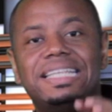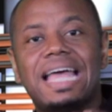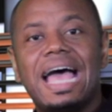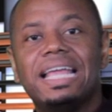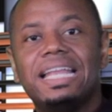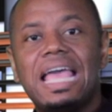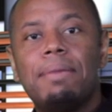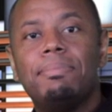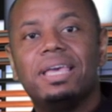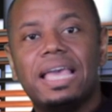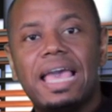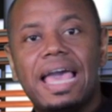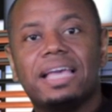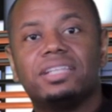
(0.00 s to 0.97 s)

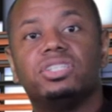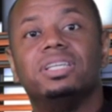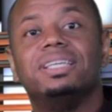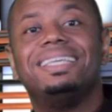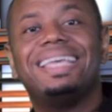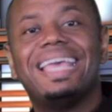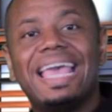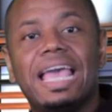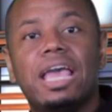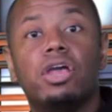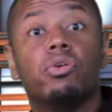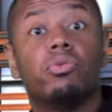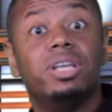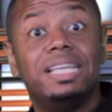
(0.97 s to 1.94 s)
dynamic action
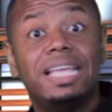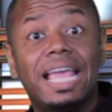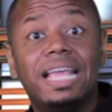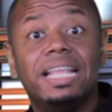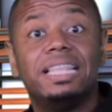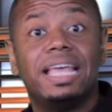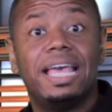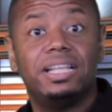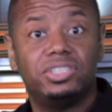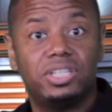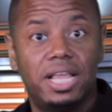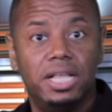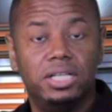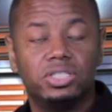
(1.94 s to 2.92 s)
can create that
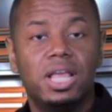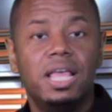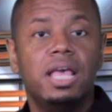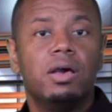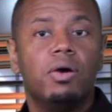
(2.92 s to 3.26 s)
change.